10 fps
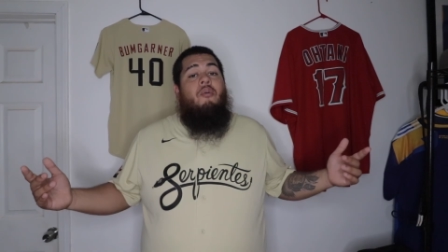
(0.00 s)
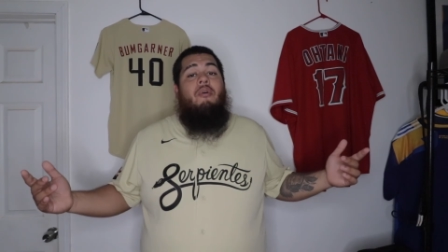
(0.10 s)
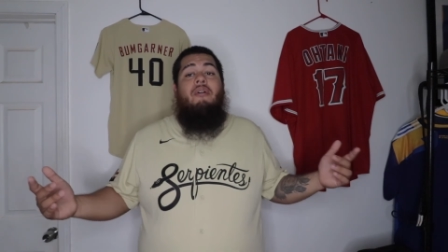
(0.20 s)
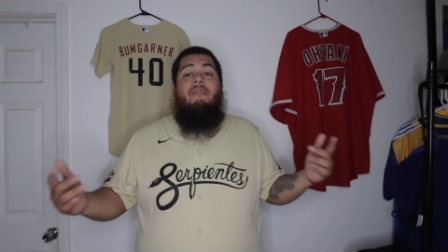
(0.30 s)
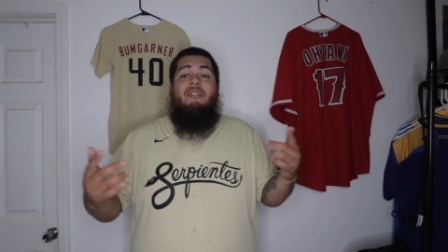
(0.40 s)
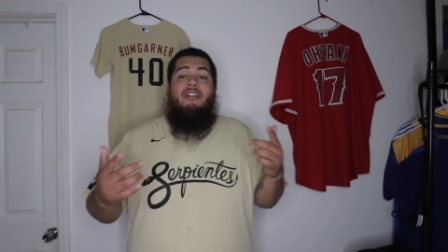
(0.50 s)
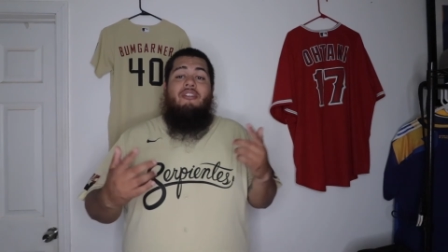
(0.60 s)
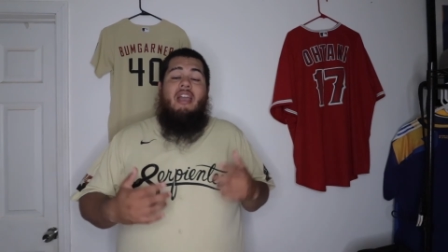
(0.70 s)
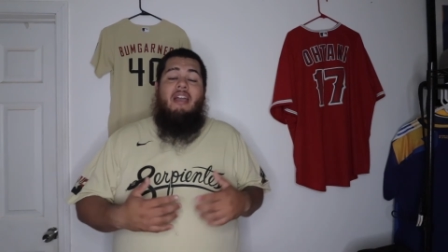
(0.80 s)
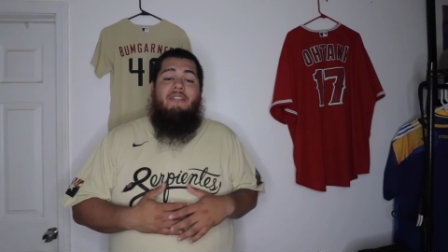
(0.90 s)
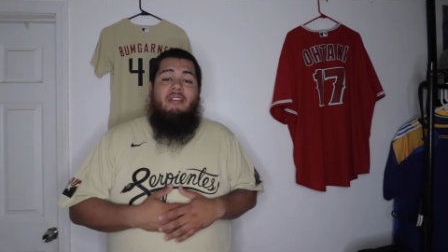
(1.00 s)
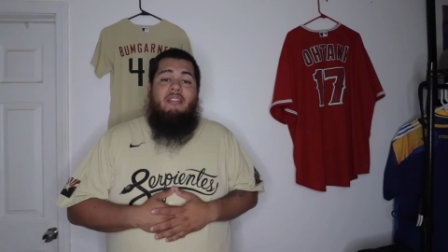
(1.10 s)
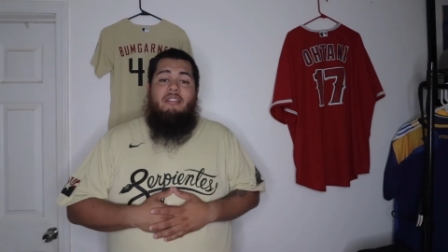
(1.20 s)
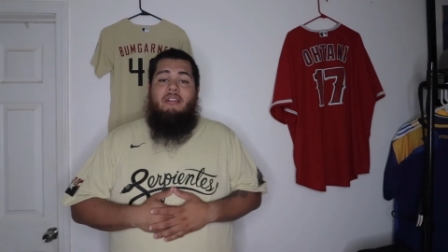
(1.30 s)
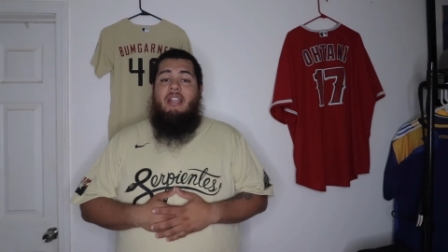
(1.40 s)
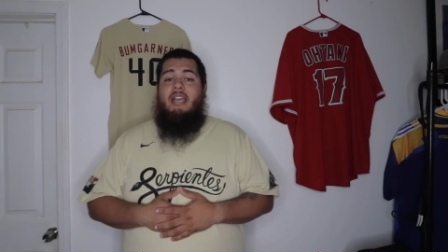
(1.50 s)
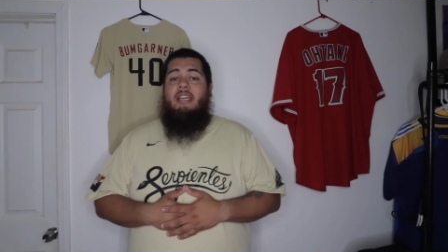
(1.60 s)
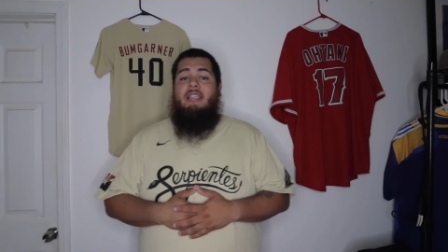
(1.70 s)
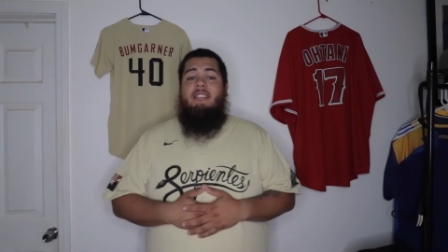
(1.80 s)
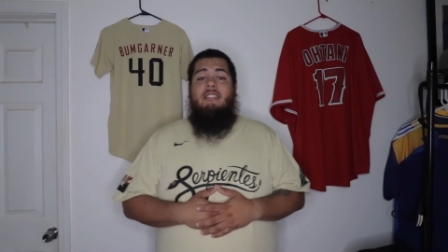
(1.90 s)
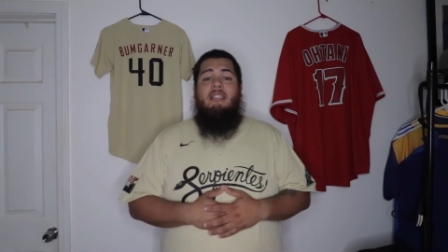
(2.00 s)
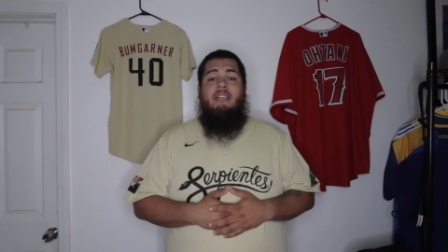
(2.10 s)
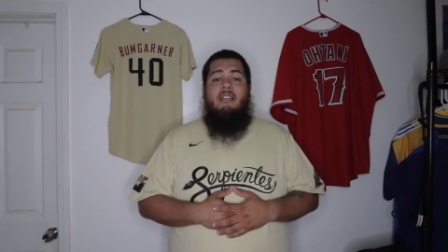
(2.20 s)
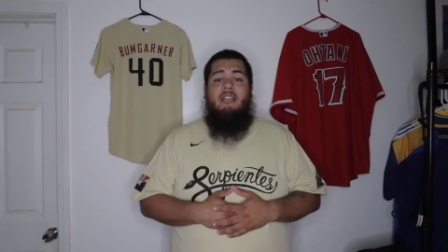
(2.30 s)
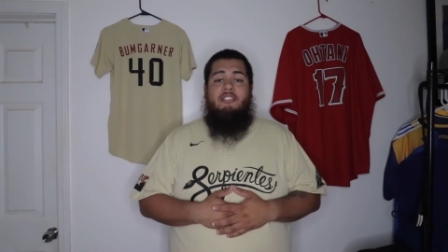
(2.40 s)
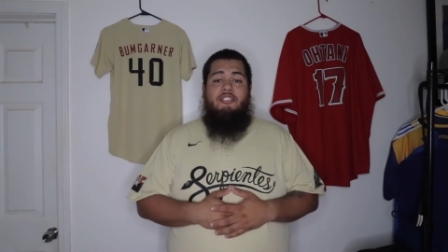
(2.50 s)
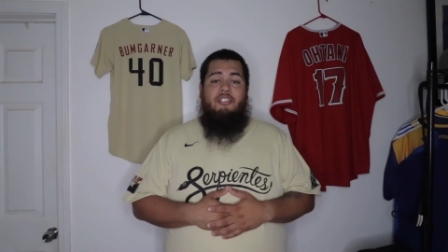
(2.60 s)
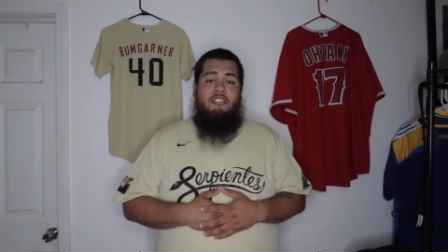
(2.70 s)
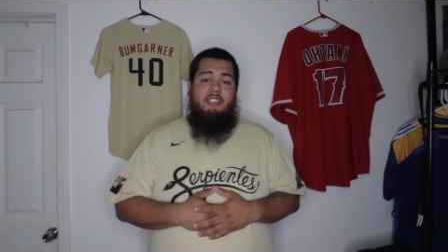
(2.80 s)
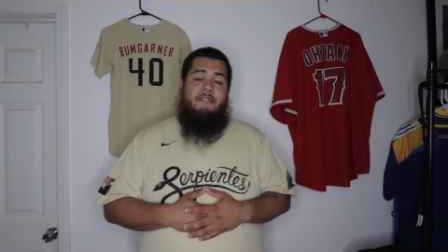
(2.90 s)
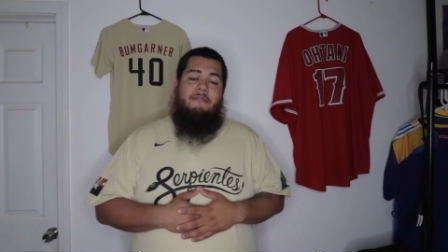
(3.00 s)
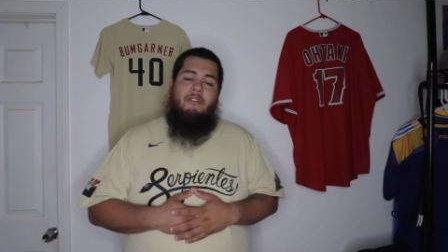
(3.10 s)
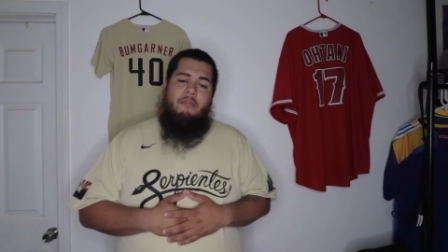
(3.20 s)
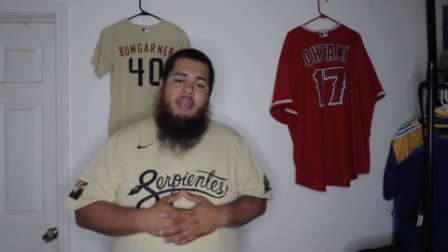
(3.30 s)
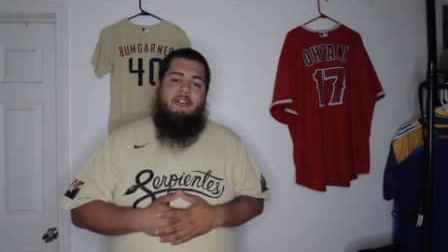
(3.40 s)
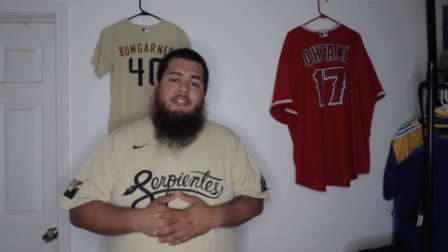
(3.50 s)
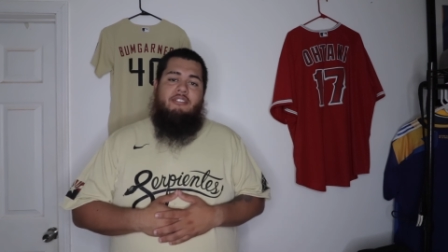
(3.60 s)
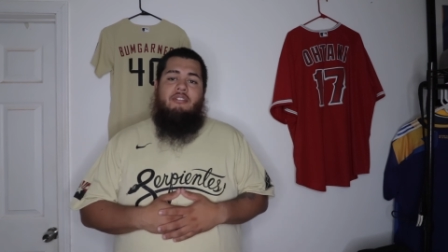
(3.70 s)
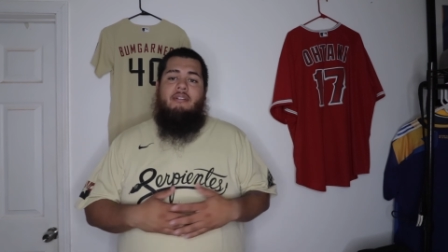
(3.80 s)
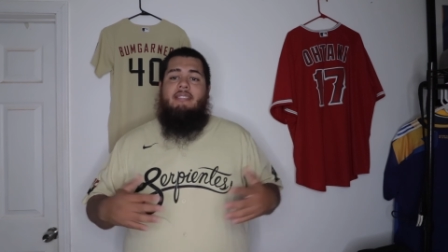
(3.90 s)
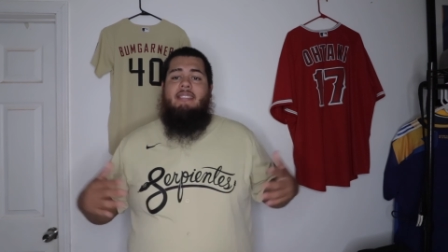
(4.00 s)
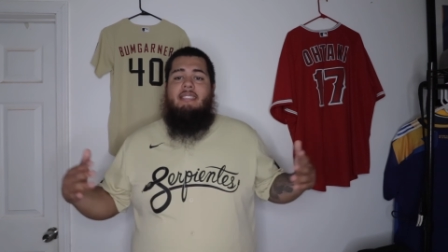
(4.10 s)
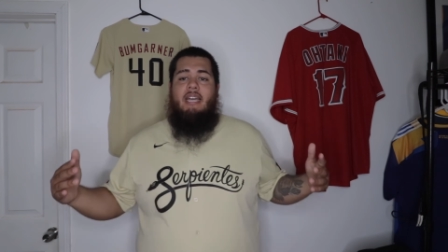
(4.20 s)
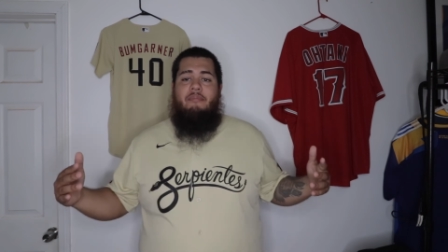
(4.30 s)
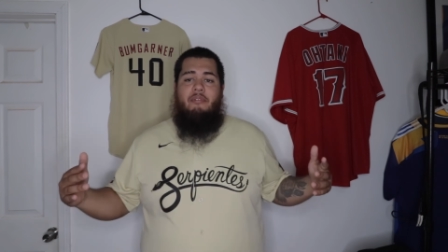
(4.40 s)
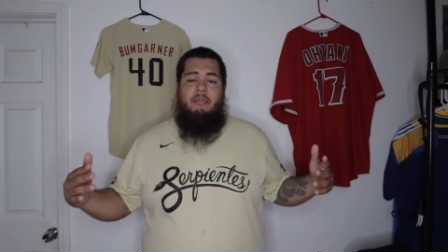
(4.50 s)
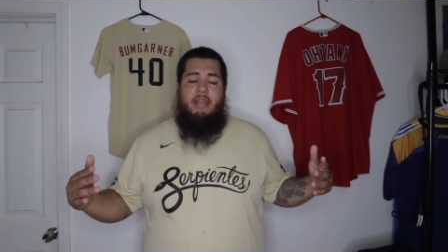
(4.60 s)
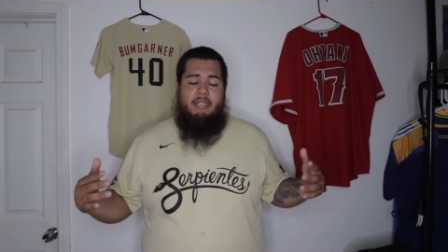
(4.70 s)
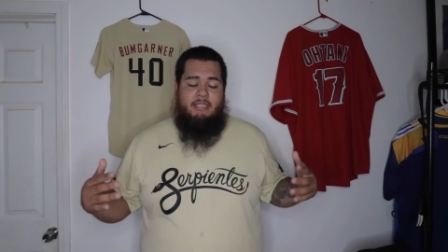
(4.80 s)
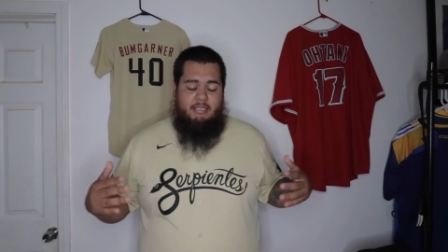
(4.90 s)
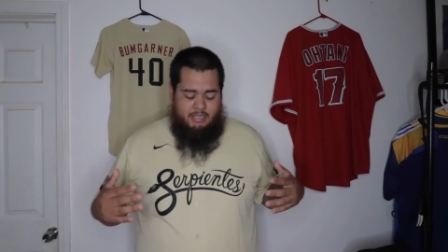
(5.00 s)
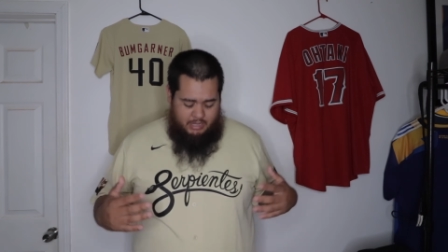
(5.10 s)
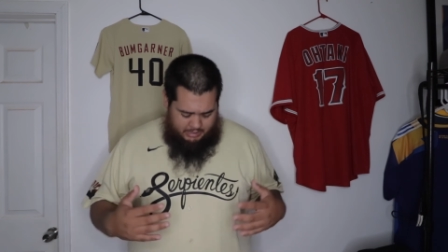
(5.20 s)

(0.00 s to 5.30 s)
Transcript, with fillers: Well, there you have it the Nike City Connect jersey from Arizona Diamondbacks.